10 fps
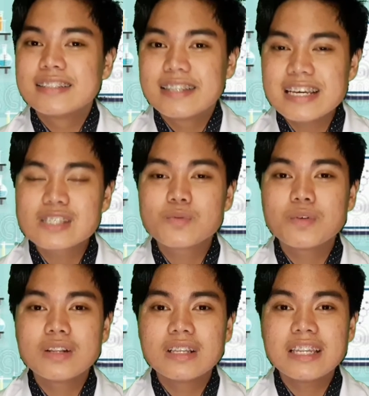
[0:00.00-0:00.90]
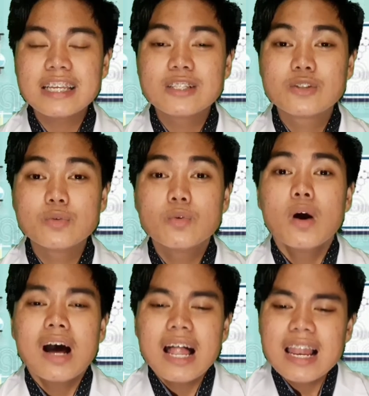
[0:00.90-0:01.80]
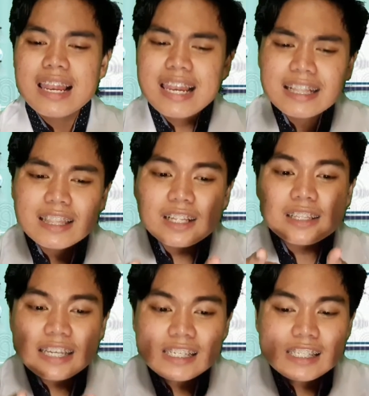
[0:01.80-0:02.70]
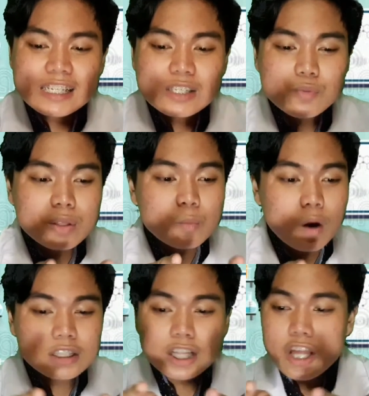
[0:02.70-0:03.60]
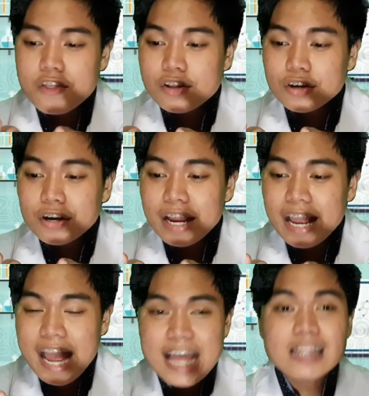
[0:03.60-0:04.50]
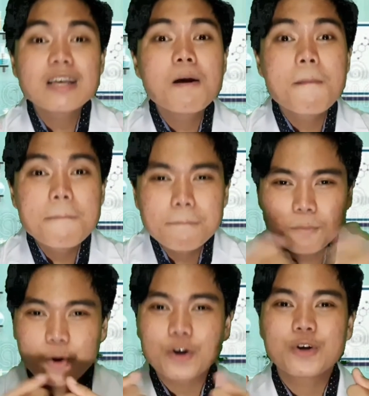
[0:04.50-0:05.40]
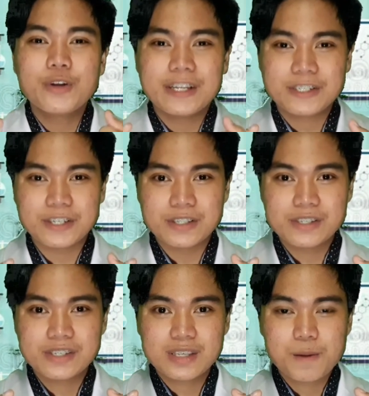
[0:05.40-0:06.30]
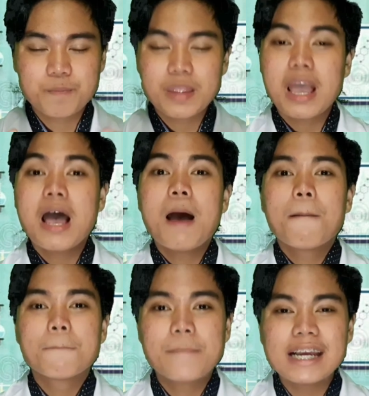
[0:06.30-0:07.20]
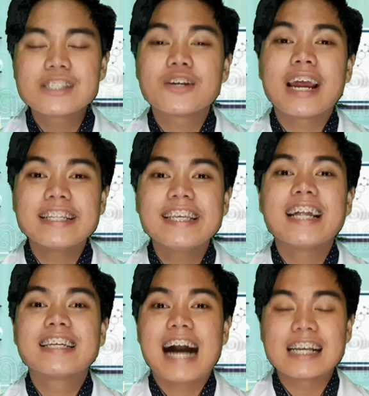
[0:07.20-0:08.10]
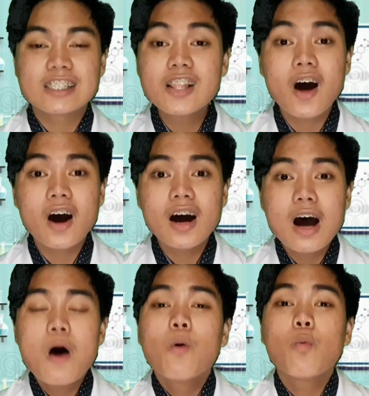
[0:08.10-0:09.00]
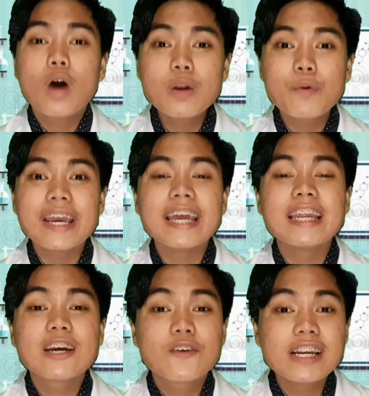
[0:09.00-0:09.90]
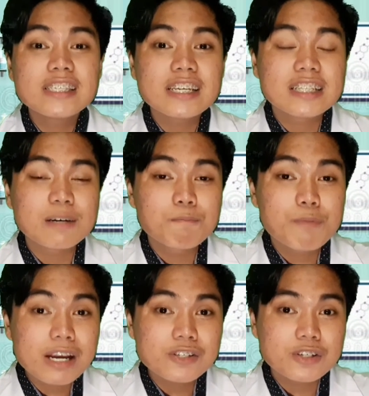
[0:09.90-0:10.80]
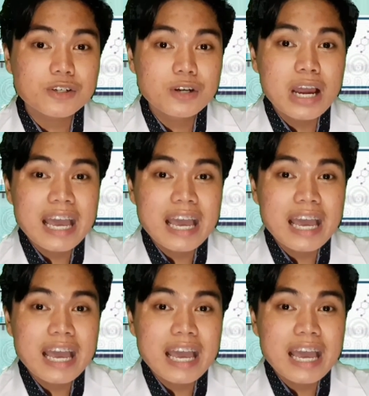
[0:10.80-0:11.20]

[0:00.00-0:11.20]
This will lead to little distance with one another and more collisions. Based on ideal gas law, one way in increasing the pressure